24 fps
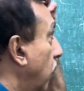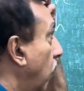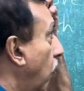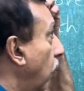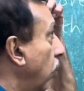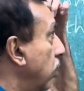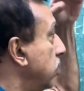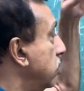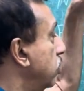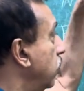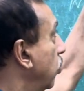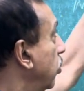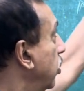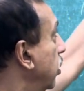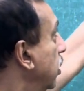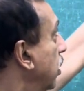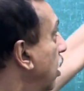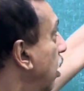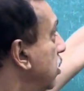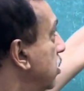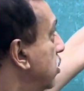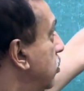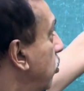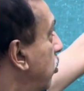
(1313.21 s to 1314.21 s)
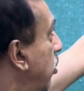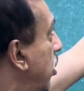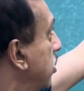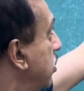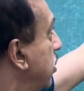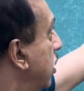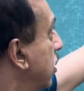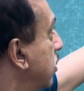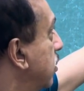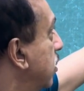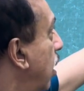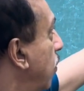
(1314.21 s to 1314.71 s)
all null
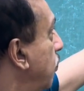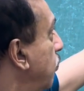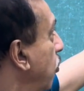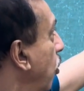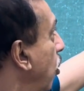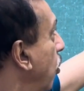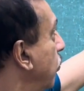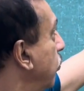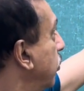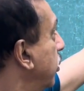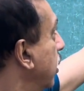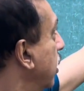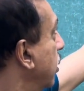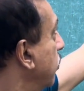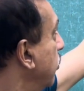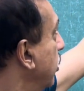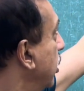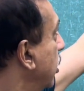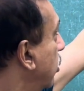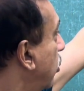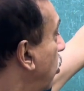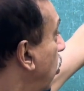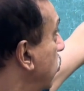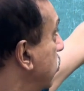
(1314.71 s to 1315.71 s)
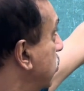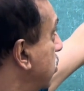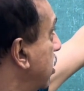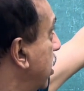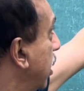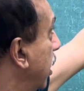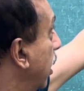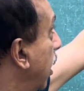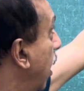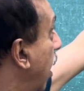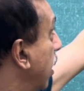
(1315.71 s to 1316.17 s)
geodesics are prompt in Minkowski,